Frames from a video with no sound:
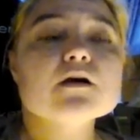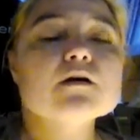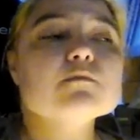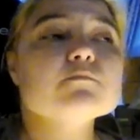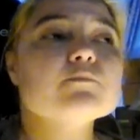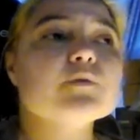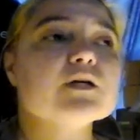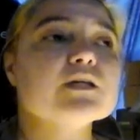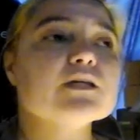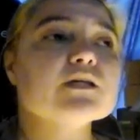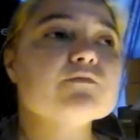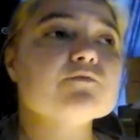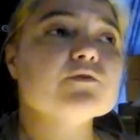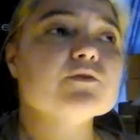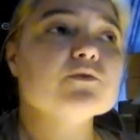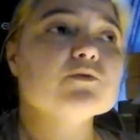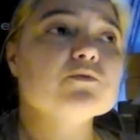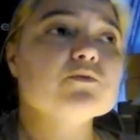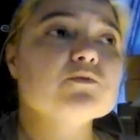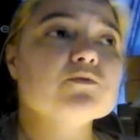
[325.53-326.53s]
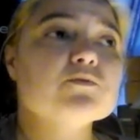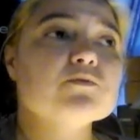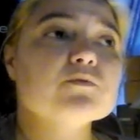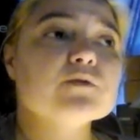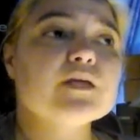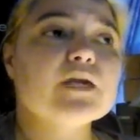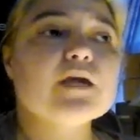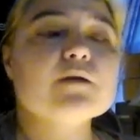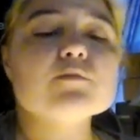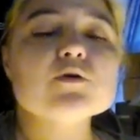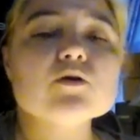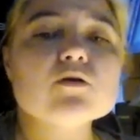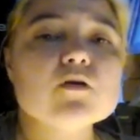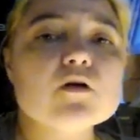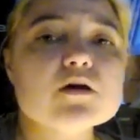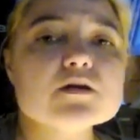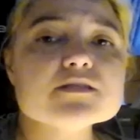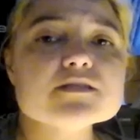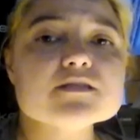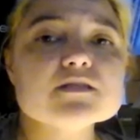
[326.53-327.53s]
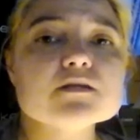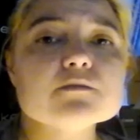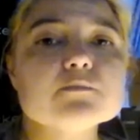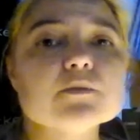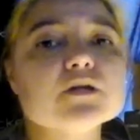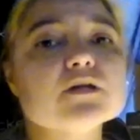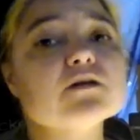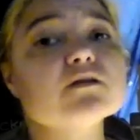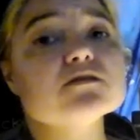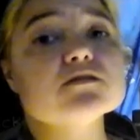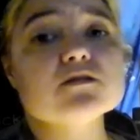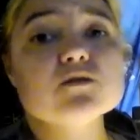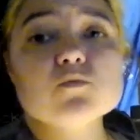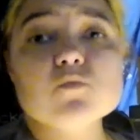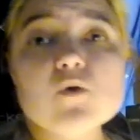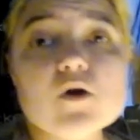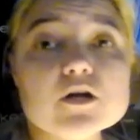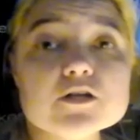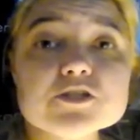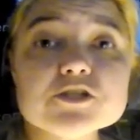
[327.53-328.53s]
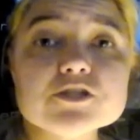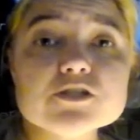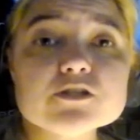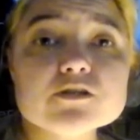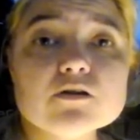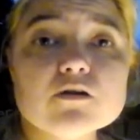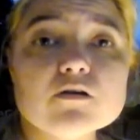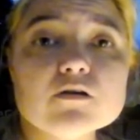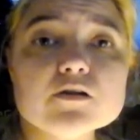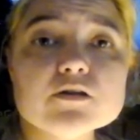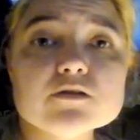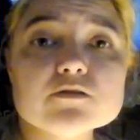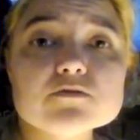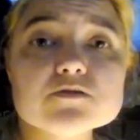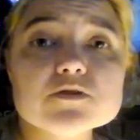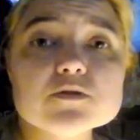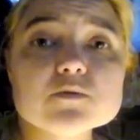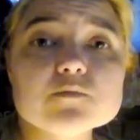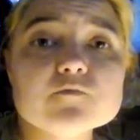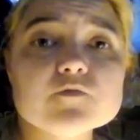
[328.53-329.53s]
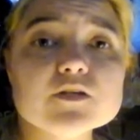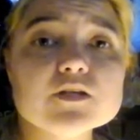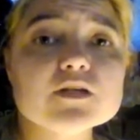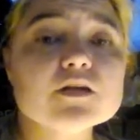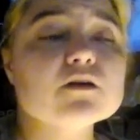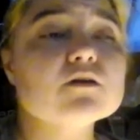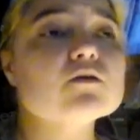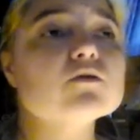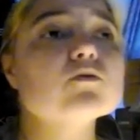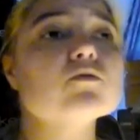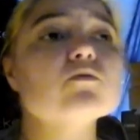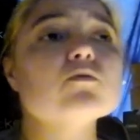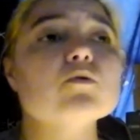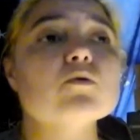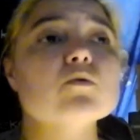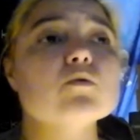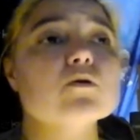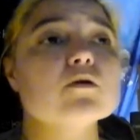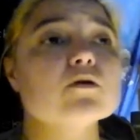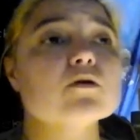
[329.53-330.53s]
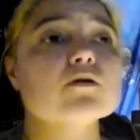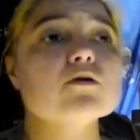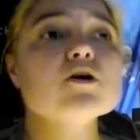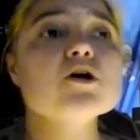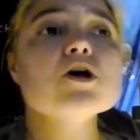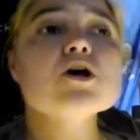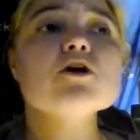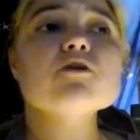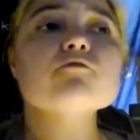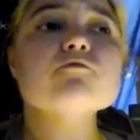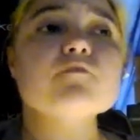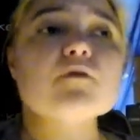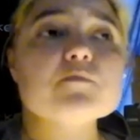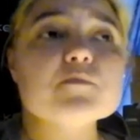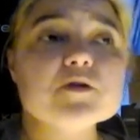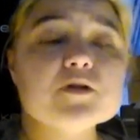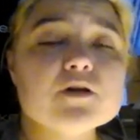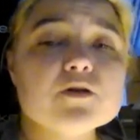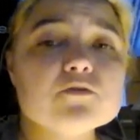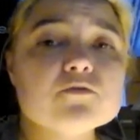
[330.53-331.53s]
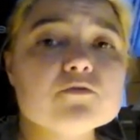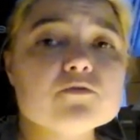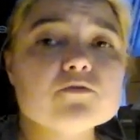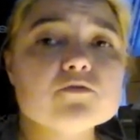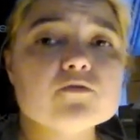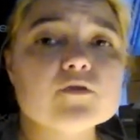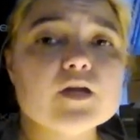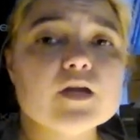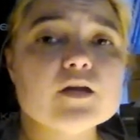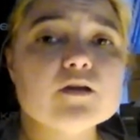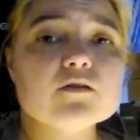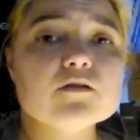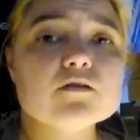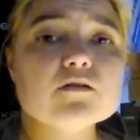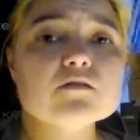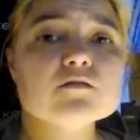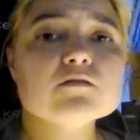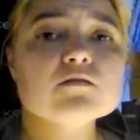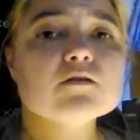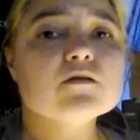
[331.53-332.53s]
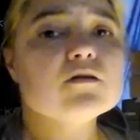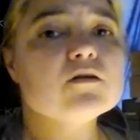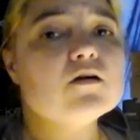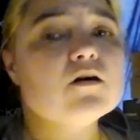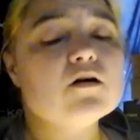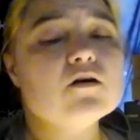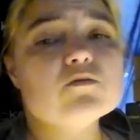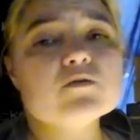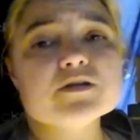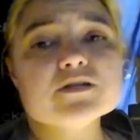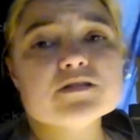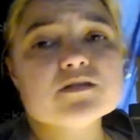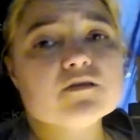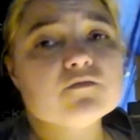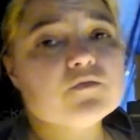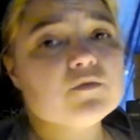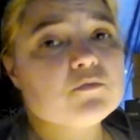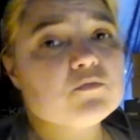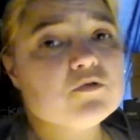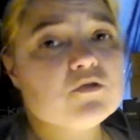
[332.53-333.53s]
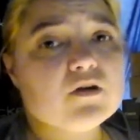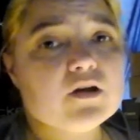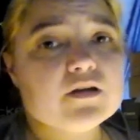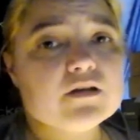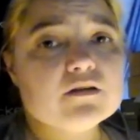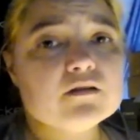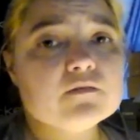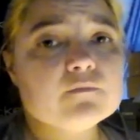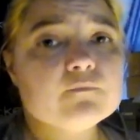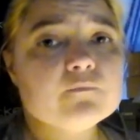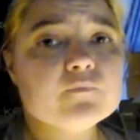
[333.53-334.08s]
But if you came across it because you watched it on a YouTube video or from another creator, always give them credit.